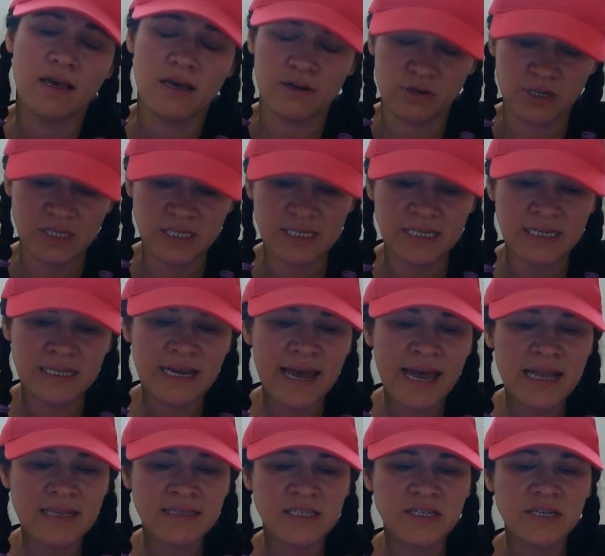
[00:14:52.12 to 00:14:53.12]
Christina
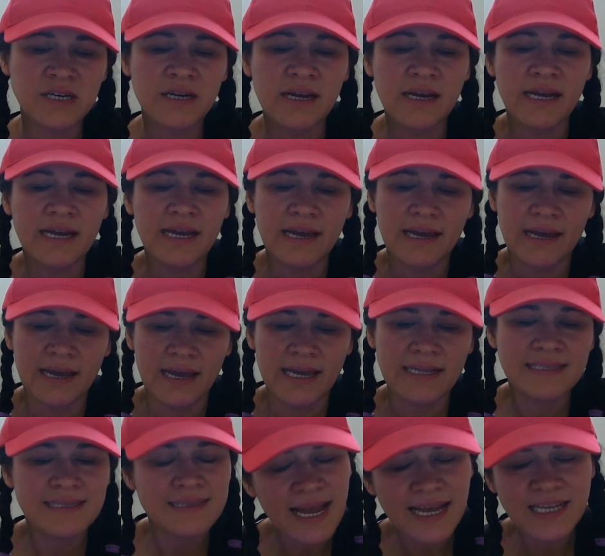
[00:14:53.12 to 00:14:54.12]
answer,
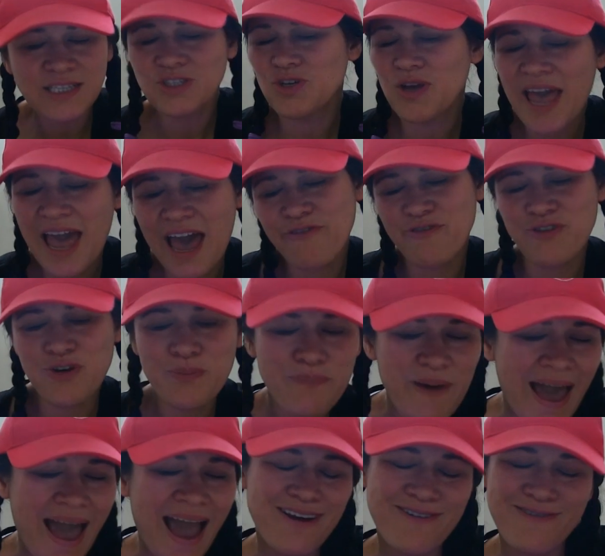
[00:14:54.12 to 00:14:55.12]
it's nice to have you
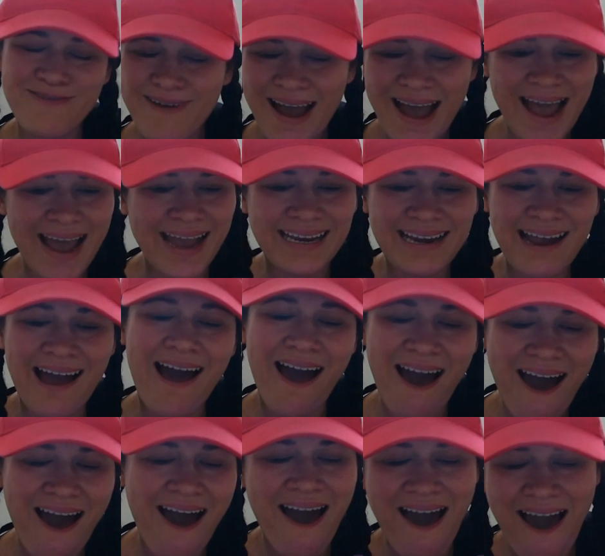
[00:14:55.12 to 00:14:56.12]
back, Ryan. Ha
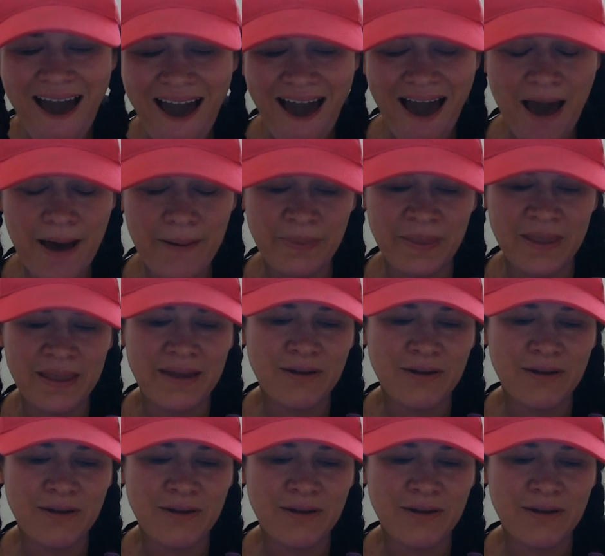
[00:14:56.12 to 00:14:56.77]
ha ha.